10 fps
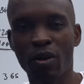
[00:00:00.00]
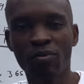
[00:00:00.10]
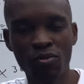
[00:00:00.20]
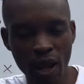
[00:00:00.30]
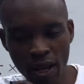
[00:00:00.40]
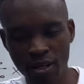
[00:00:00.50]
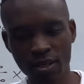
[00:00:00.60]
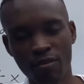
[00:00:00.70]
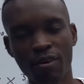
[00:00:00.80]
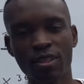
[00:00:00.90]
have to
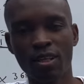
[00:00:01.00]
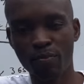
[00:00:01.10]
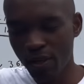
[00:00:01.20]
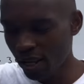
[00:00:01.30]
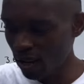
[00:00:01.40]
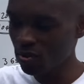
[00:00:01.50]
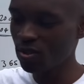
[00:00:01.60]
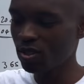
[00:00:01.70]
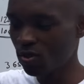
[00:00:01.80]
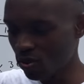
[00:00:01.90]
identify that Picanto
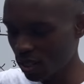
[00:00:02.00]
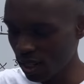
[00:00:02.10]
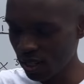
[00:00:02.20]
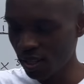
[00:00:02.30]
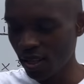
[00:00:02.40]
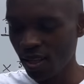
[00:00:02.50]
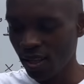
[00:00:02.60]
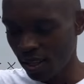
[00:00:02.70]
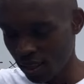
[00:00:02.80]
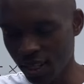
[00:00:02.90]
is costing
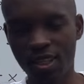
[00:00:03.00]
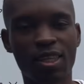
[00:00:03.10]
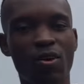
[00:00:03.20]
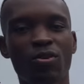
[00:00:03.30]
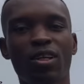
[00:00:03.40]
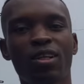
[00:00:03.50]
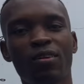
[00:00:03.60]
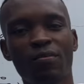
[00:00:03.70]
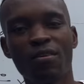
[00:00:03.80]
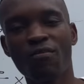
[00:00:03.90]
30,000,
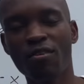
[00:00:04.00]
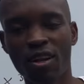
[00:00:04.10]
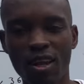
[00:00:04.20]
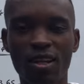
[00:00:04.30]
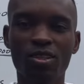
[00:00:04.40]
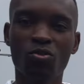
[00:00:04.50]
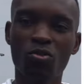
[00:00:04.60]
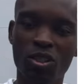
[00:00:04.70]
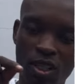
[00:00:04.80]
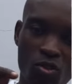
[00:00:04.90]
Ferrari is
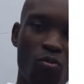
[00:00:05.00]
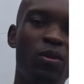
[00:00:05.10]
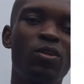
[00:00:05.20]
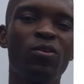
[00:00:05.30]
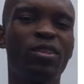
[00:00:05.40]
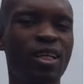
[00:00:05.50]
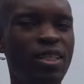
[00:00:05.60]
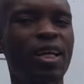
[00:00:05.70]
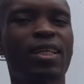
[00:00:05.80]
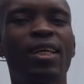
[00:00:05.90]
costing 2 million, just
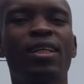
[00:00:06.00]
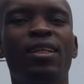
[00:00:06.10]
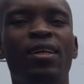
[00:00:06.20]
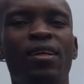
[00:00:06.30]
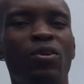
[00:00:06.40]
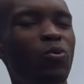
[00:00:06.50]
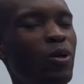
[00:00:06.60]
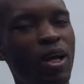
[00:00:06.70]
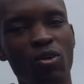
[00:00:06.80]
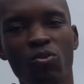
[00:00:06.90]
like that. We
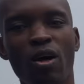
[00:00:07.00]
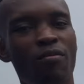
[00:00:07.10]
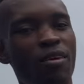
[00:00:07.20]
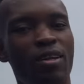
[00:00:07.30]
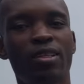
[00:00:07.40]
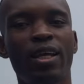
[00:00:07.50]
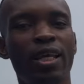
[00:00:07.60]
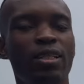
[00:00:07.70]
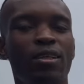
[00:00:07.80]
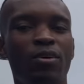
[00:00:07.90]
can't do average,
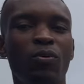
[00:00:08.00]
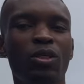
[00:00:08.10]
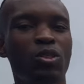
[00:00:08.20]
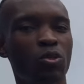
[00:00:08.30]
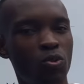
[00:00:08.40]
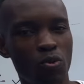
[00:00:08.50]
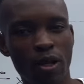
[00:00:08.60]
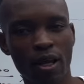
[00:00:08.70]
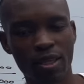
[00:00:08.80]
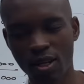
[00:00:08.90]
guys, with those two
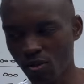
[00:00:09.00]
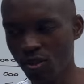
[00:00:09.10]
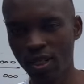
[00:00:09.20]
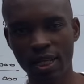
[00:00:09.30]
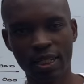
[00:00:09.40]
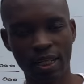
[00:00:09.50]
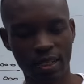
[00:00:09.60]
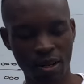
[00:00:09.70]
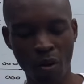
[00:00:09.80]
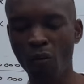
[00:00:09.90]
cars. They are not related.
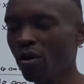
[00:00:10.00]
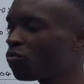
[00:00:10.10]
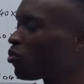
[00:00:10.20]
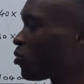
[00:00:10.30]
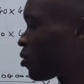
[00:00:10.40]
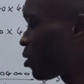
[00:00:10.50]
We have to use